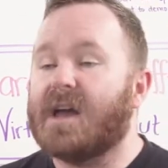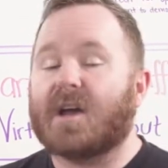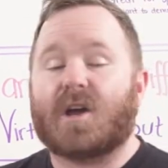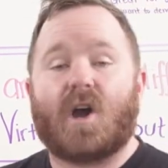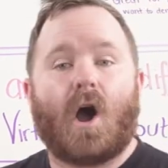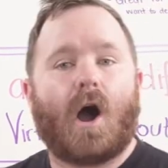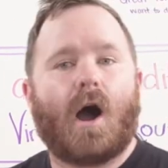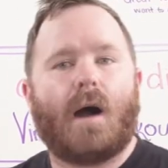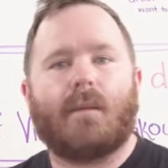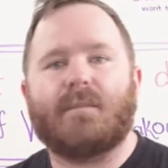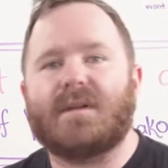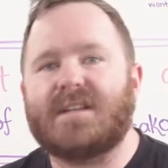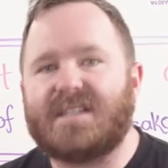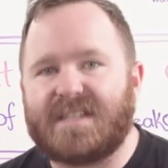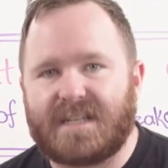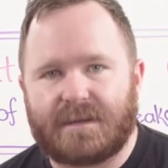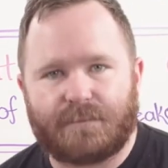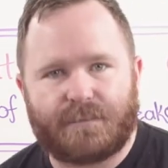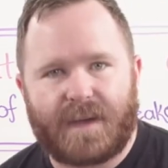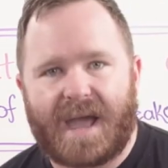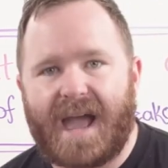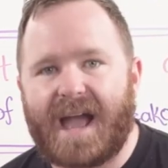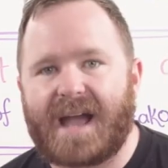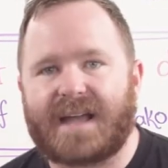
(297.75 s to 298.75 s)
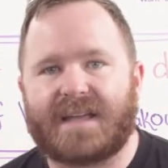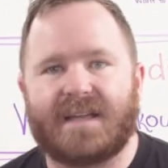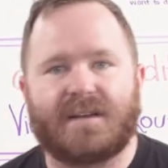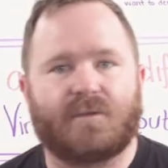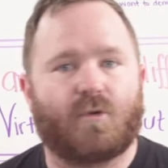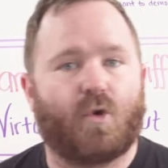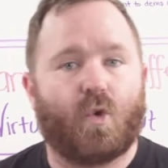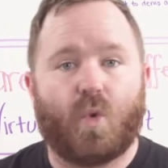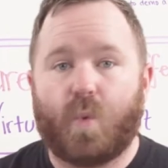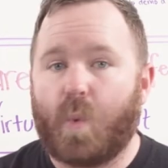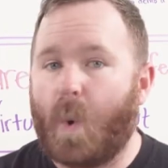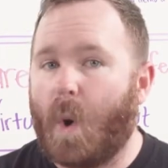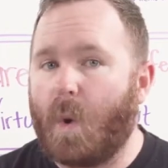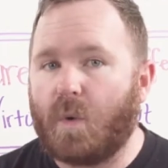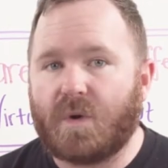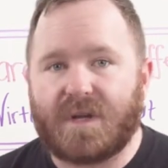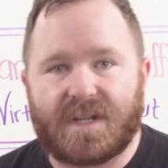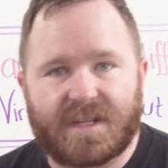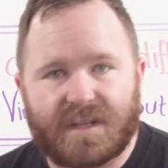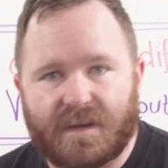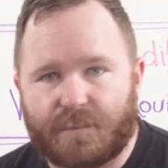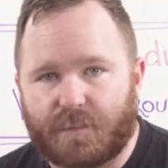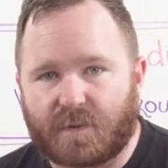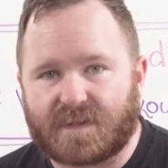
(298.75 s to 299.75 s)
commenting back and
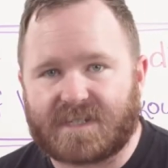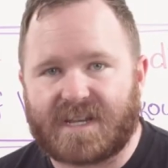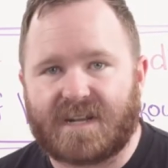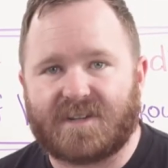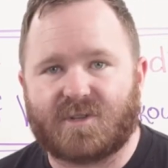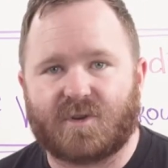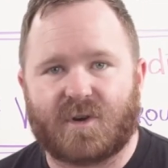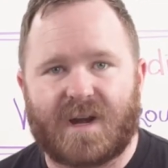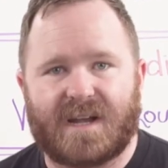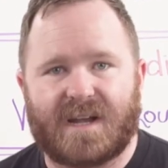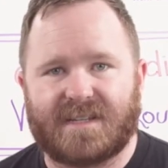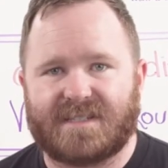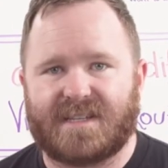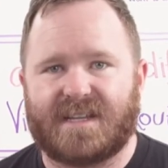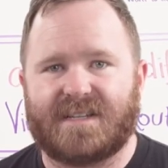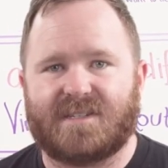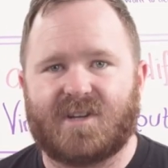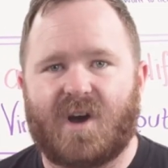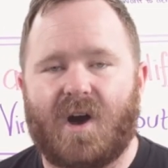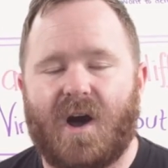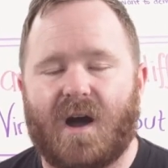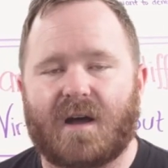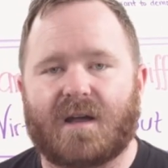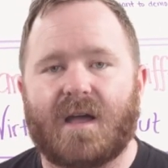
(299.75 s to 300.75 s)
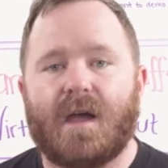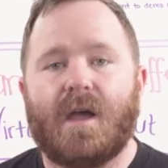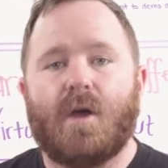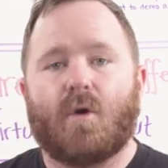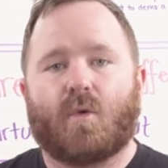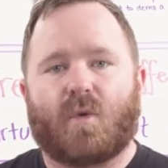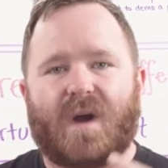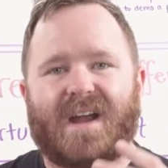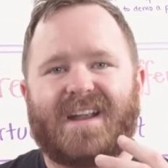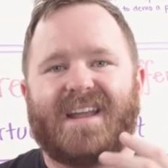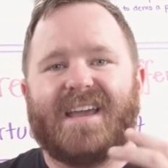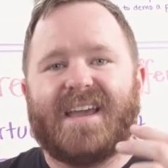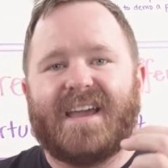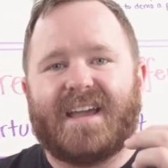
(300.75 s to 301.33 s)
quoting the presenter as they talk, right?